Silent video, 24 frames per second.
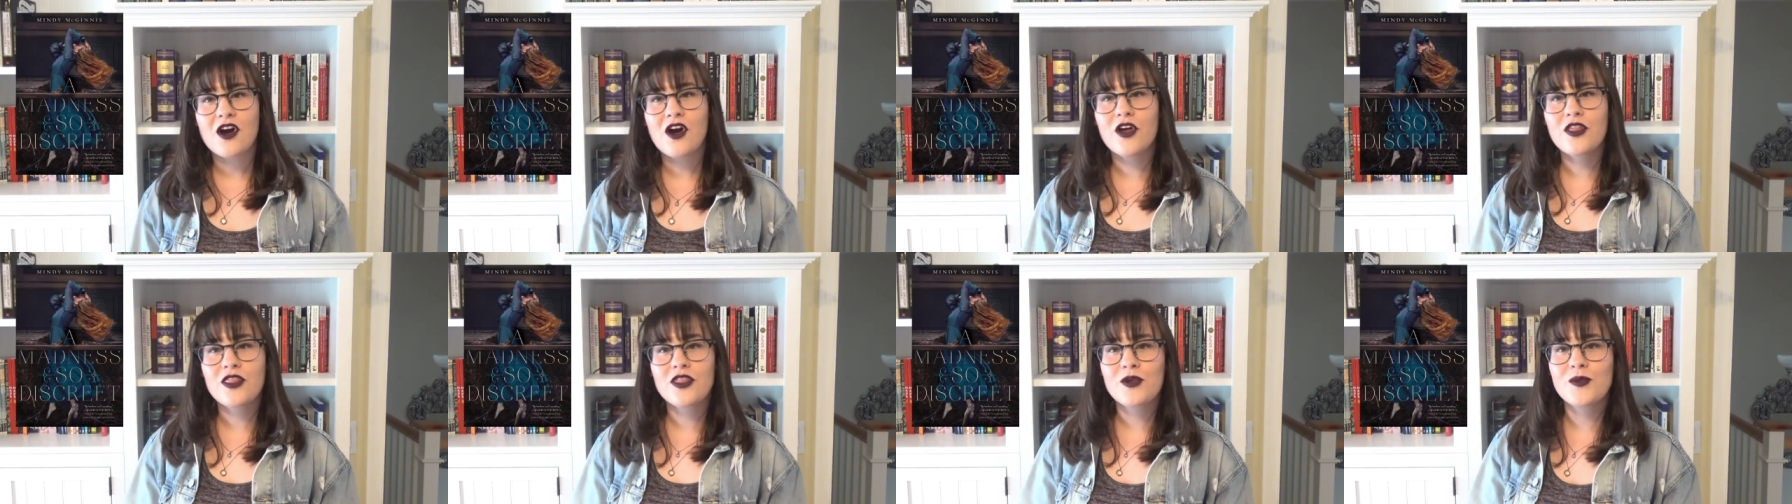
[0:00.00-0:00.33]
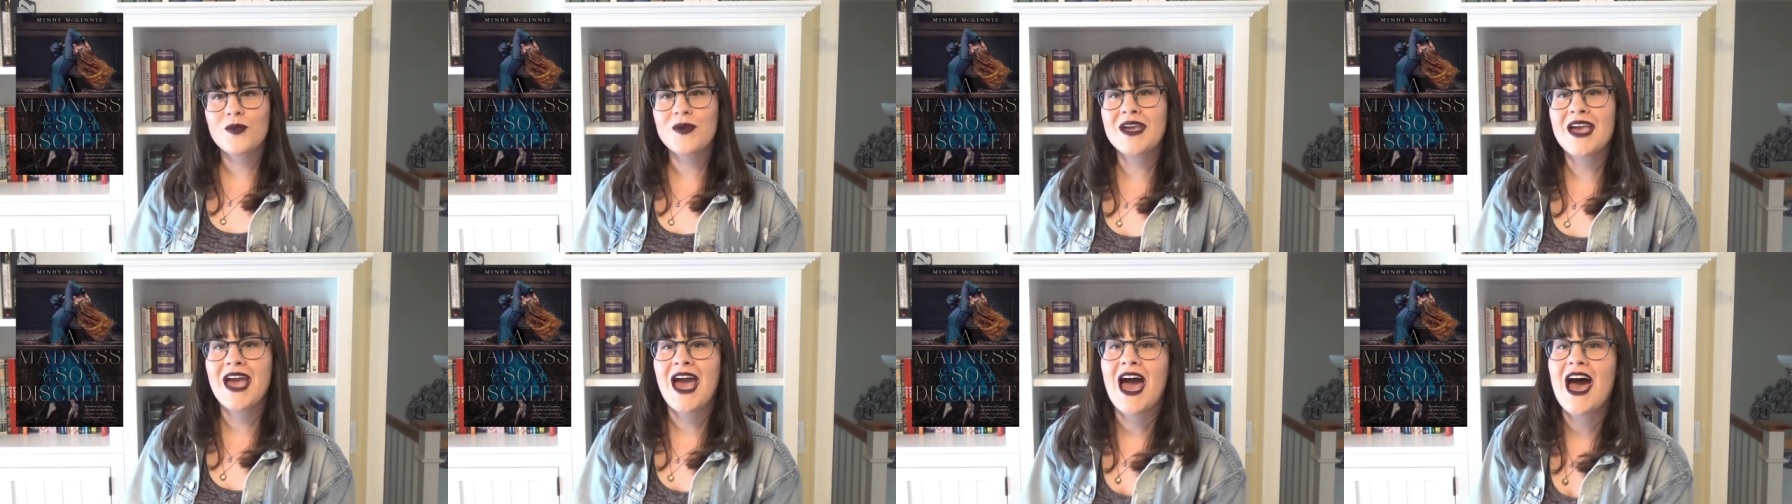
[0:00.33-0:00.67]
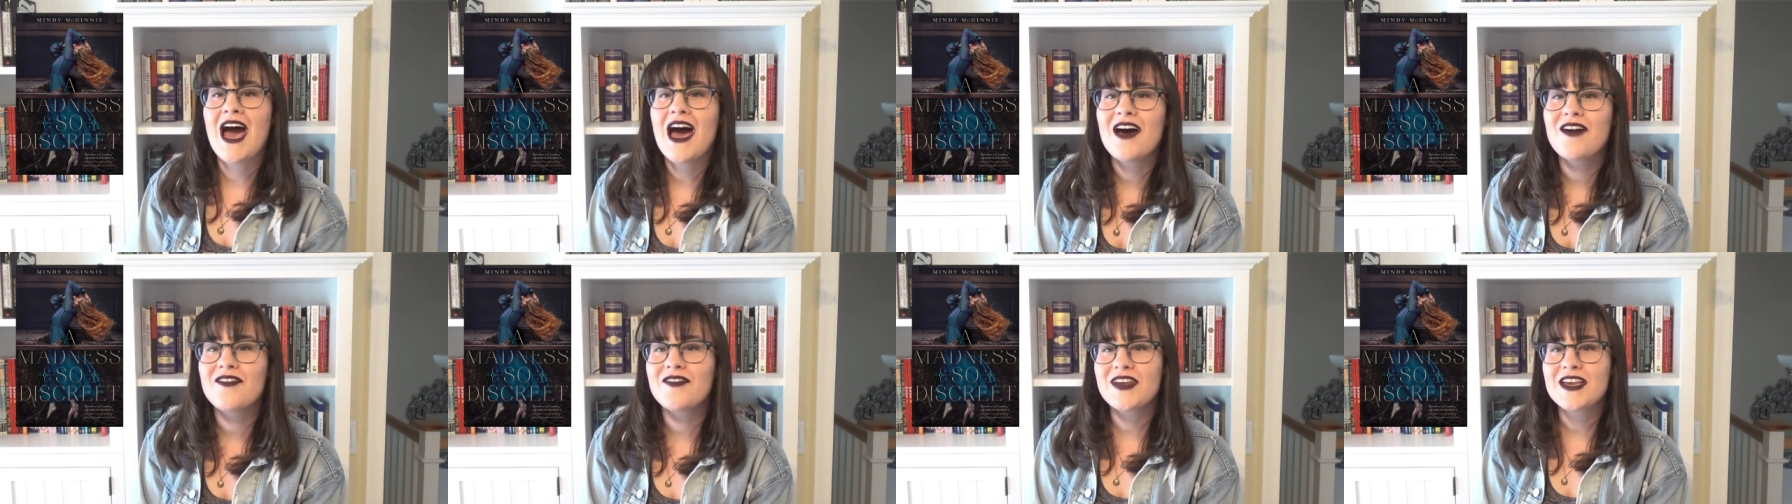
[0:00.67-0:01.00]
author we
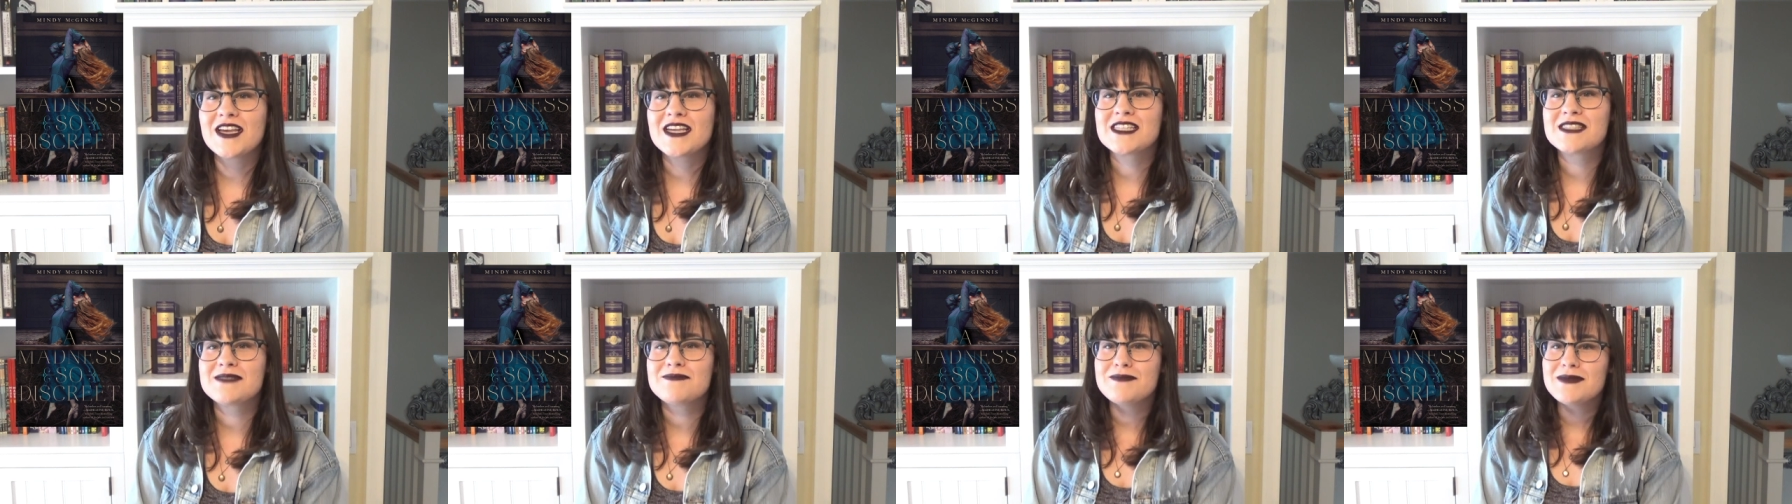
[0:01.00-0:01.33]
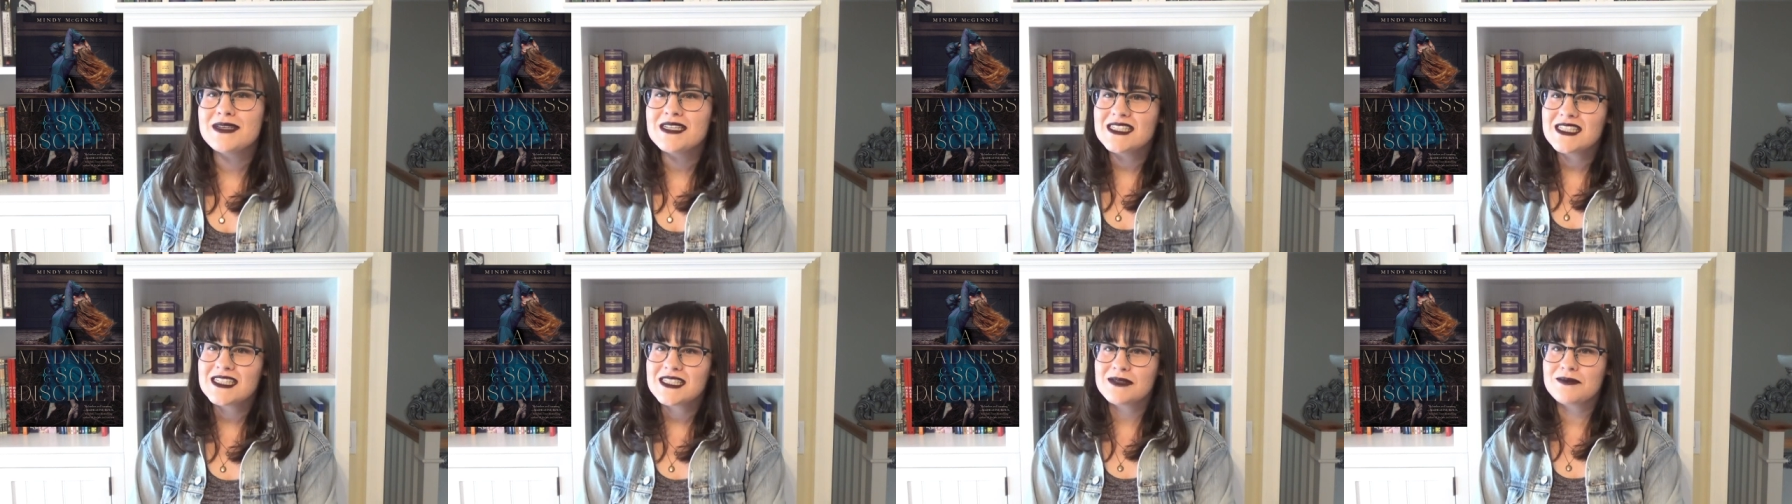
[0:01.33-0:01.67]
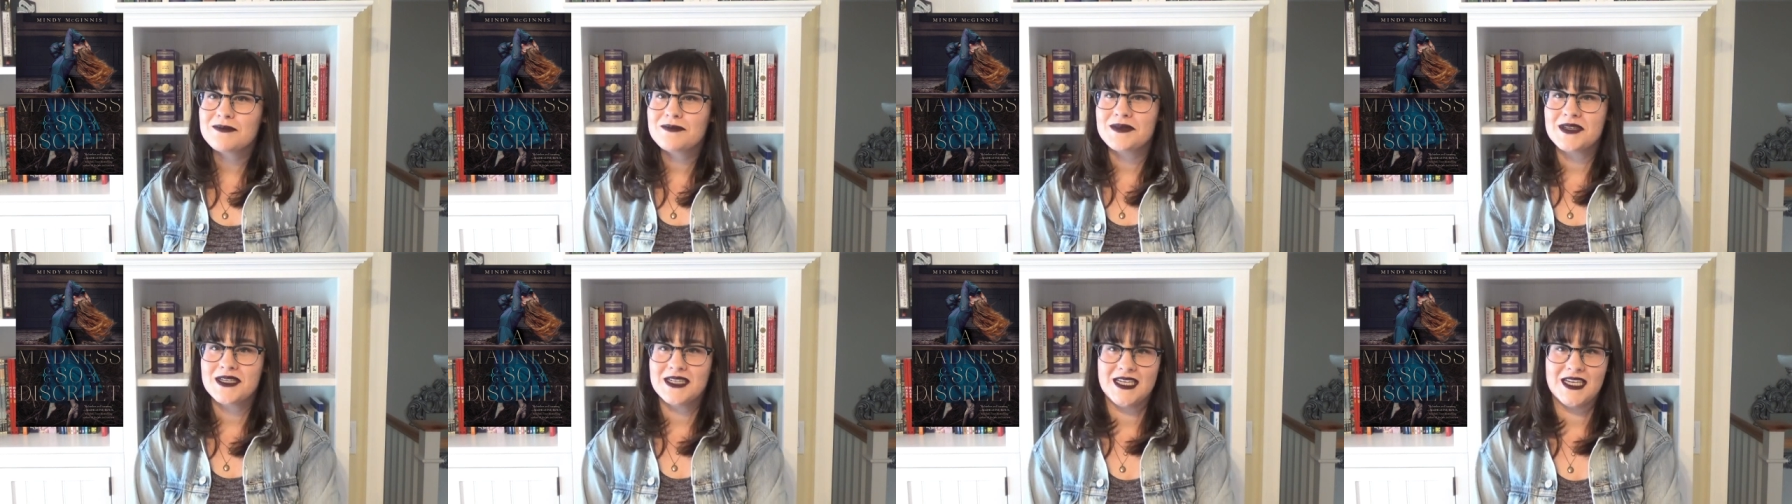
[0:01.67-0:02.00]
have is Mindy
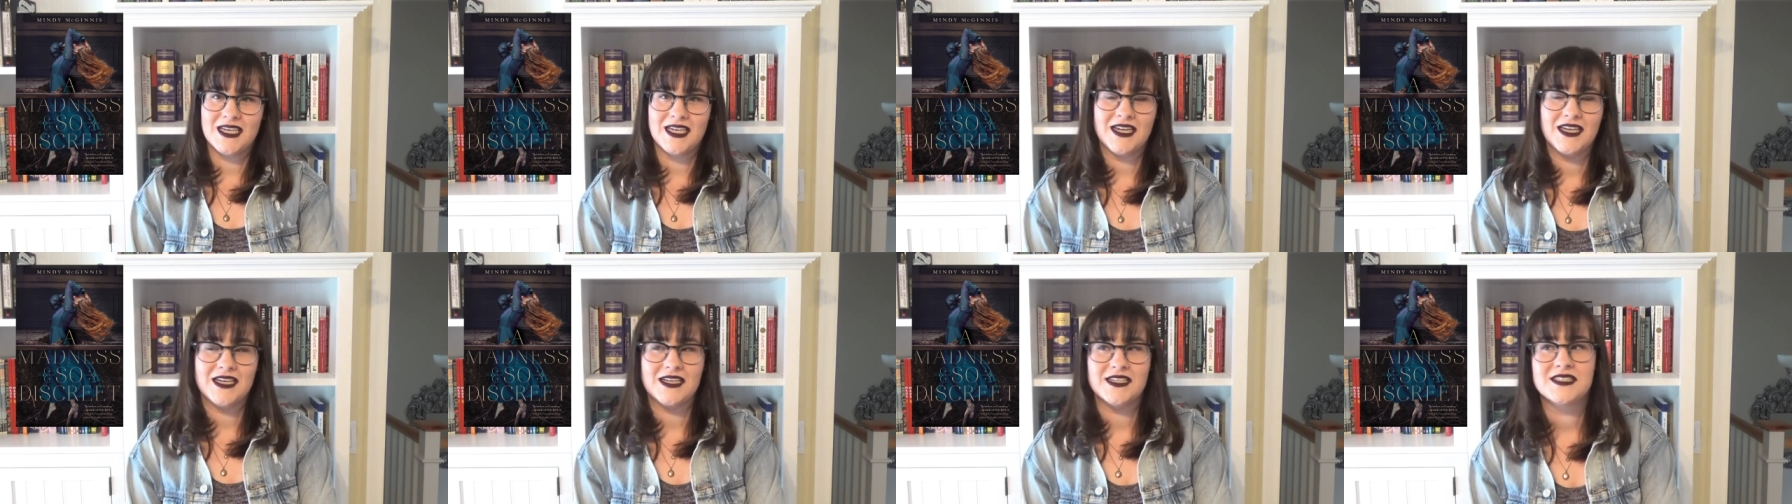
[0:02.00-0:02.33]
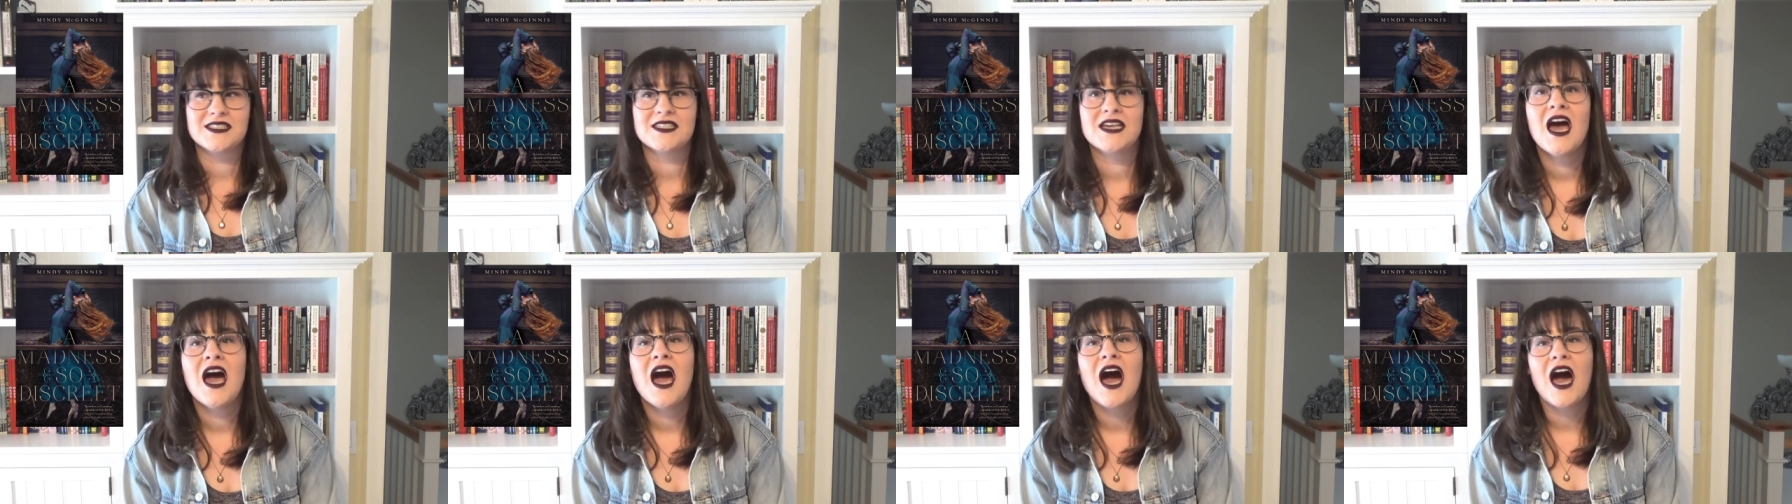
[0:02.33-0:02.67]
McGinnis.